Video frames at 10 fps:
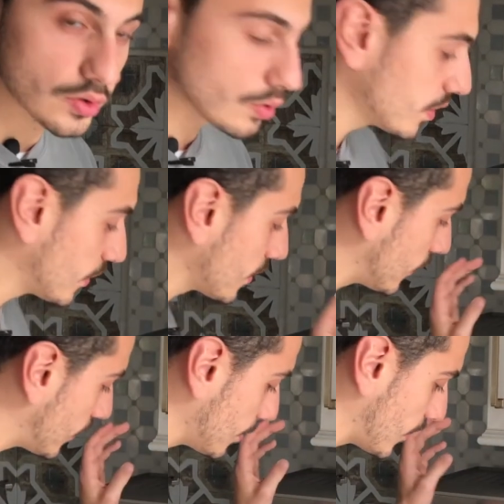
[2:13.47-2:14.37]
do this at
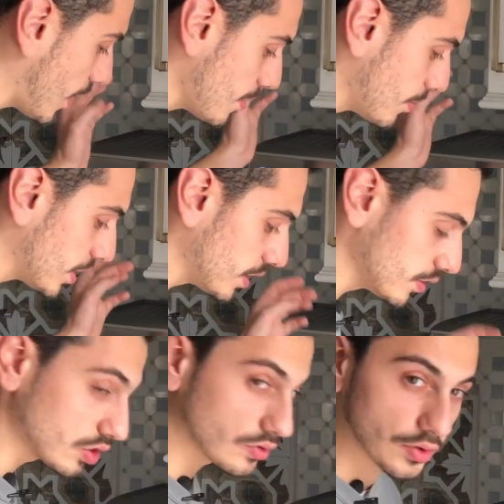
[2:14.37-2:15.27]
the same time, but
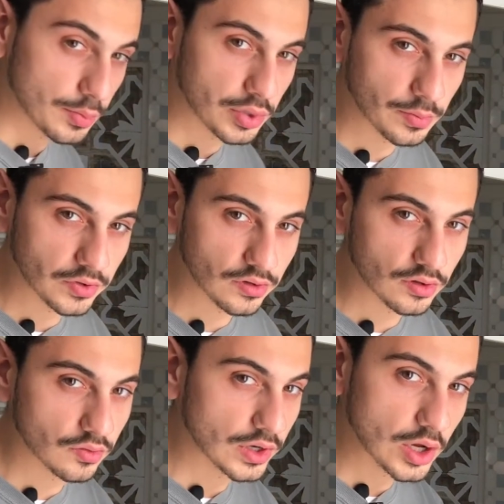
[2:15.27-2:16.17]
just for the purpose of
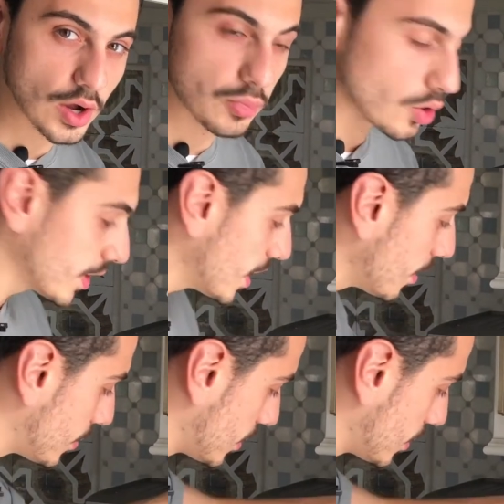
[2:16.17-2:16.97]
this video, I broke it up.